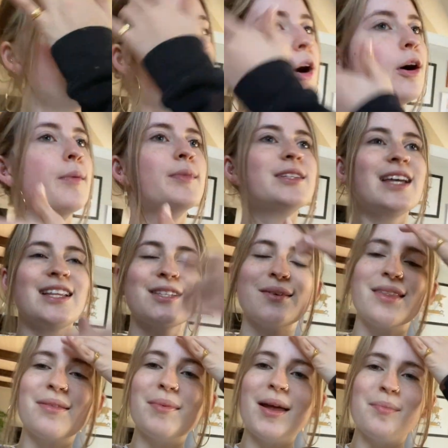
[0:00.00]
HomeSense
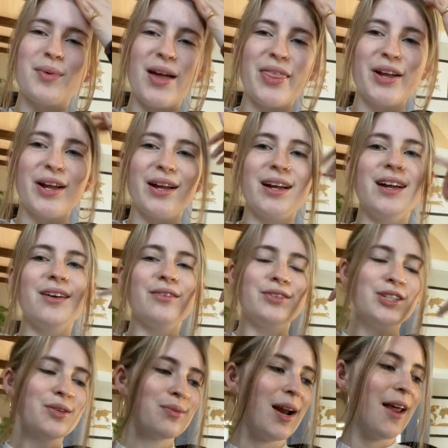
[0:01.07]
with my brother
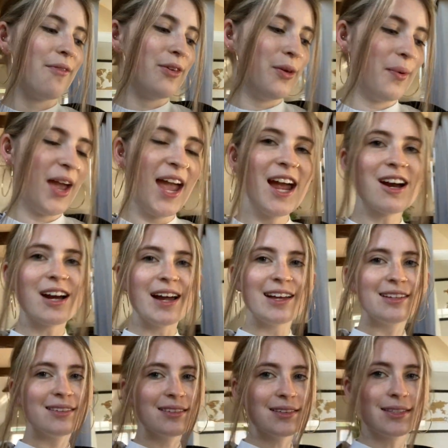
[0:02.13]
to run a few
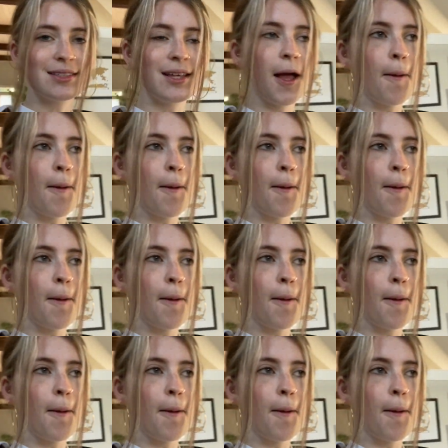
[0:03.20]
errands